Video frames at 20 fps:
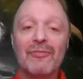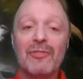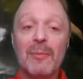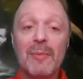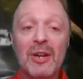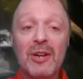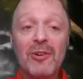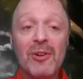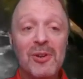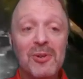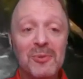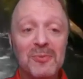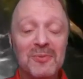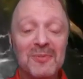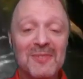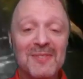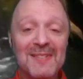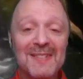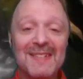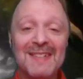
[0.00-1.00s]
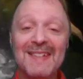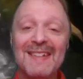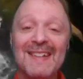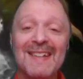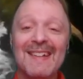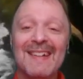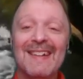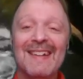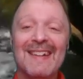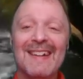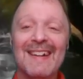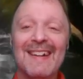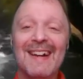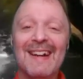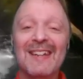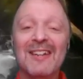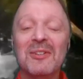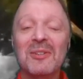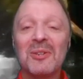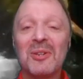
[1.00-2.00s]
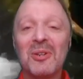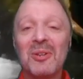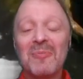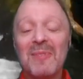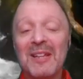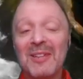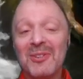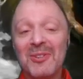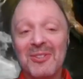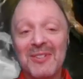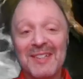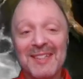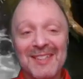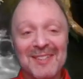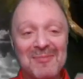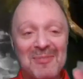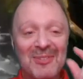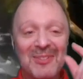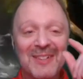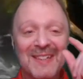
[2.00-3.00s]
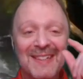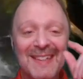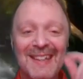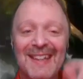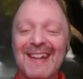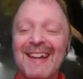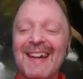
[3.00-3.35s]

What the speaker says: here on, I know you're going to be a little disappointed.